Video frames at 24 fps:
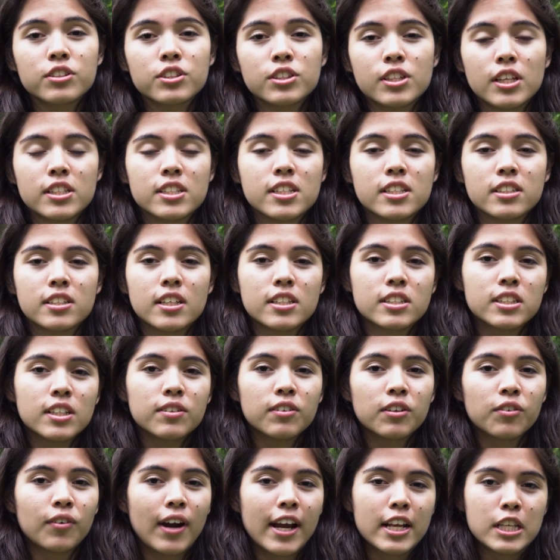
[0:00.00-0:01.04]
such as the
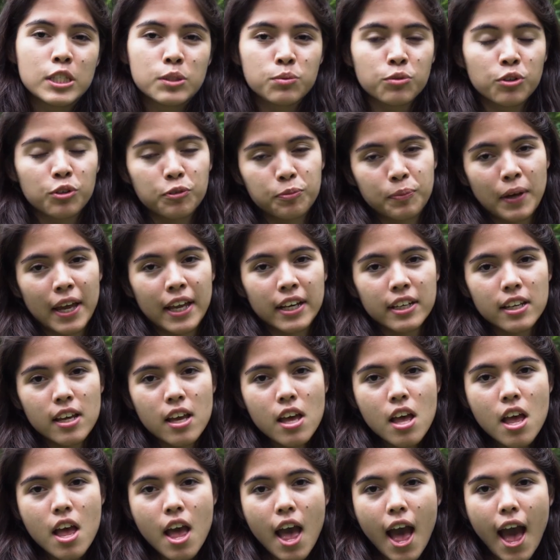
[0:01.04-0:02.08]
civil rights movement
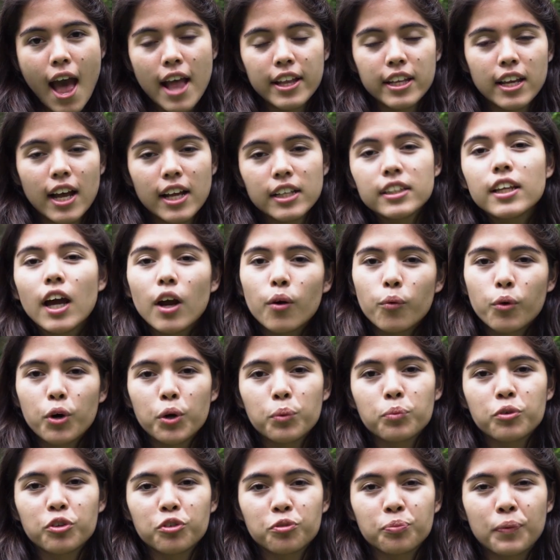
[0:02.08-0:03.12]
and the anti-war
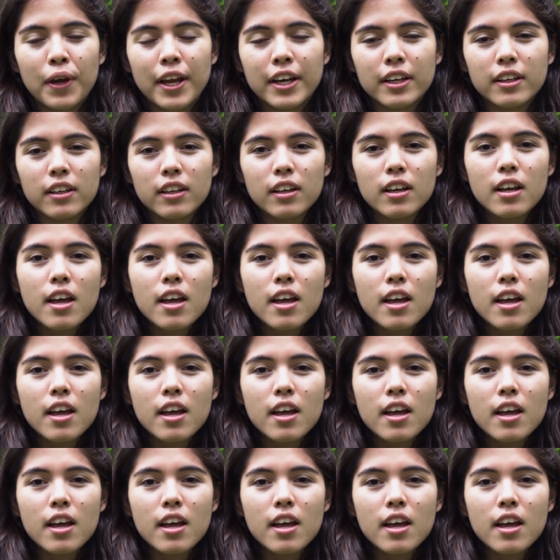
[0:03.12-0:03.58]
movement.